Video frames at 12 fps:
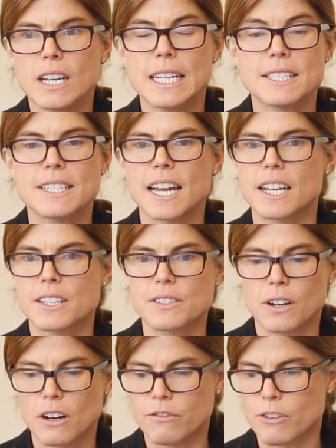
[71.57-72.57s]
Instead,
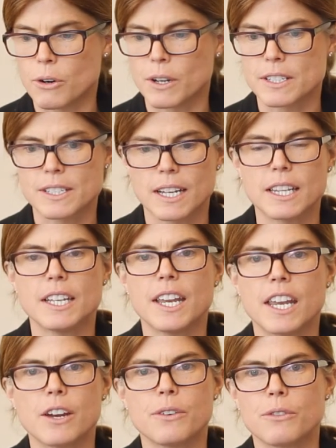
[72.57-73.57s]
it's all focused on the
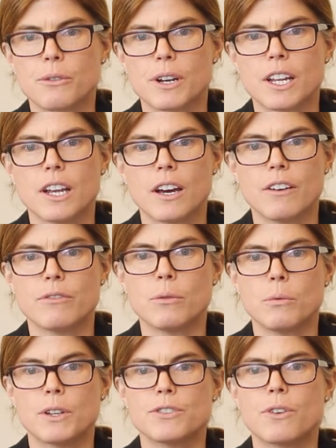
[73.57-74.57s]
nitty gritty of
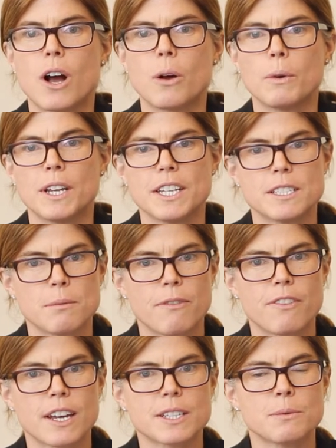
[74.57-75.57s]
what's wrong, what needs to be
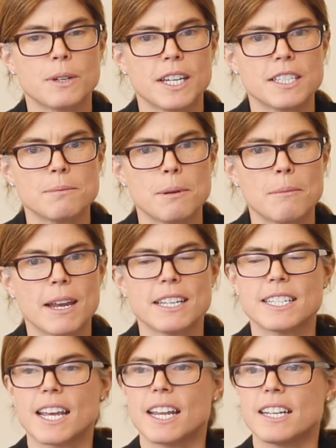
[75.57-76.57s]
fixed, what needs to be
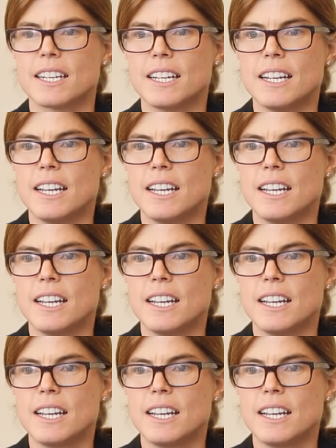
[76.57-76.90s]
maintained.